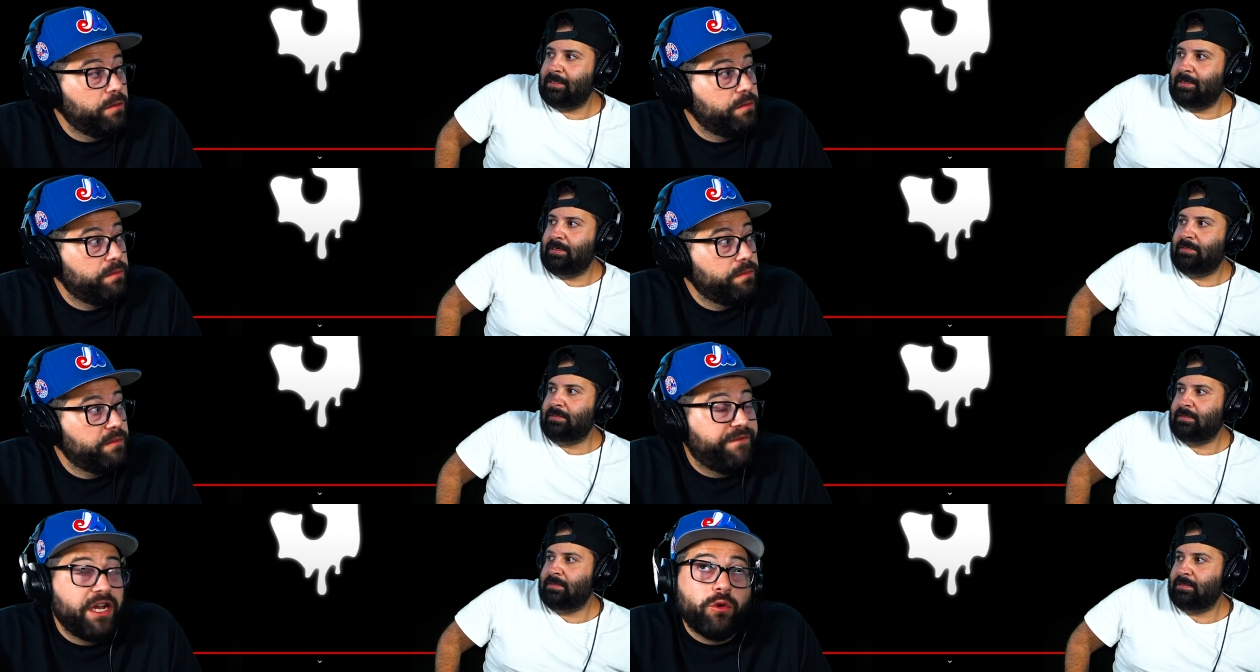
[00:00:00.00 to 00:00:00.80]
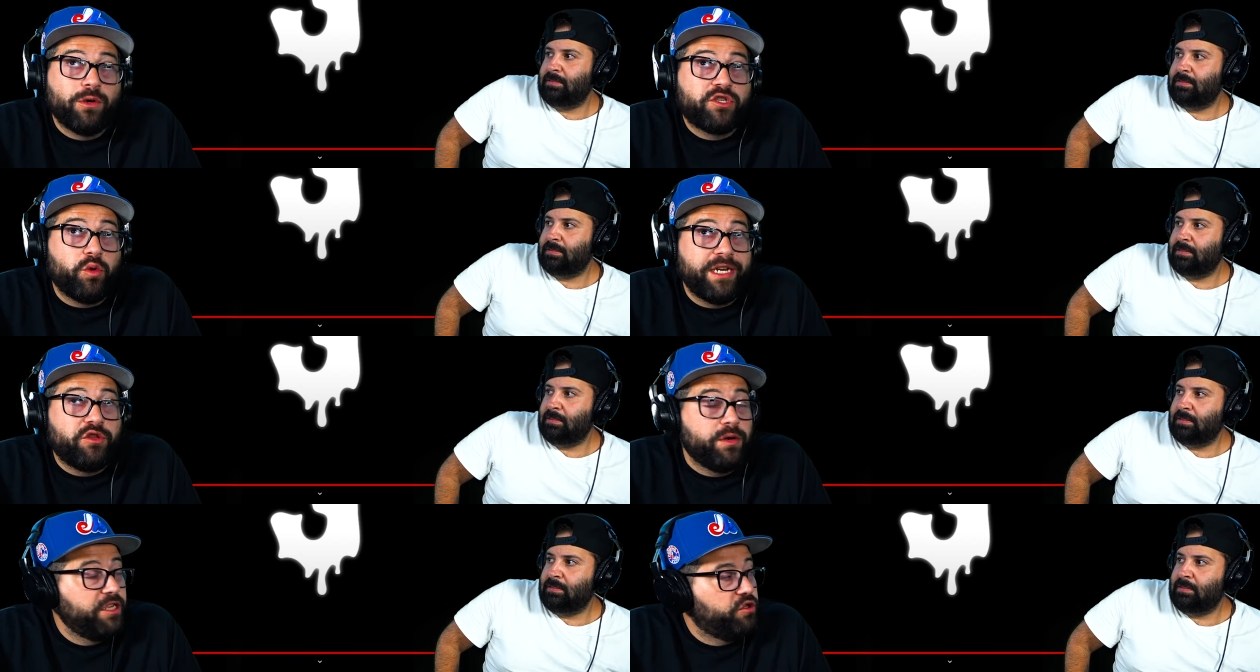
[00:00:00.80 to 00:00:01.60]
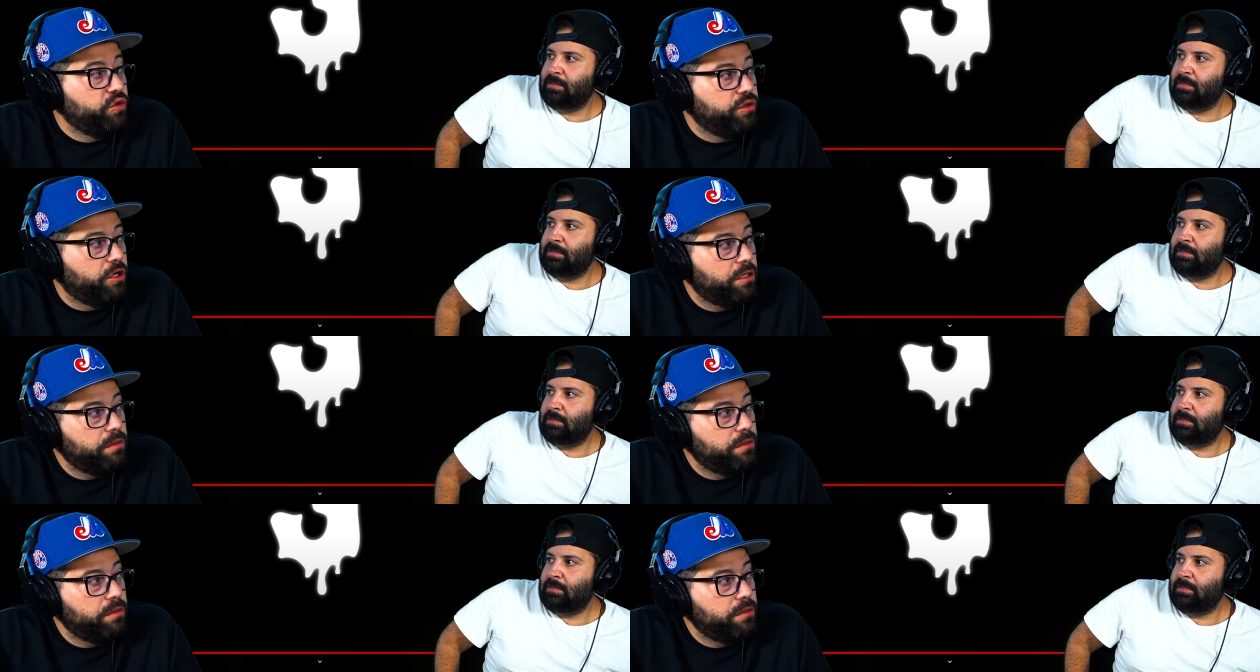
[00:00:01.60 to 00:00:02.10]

Speaker 1: know? The video was twenty twenty-two, though.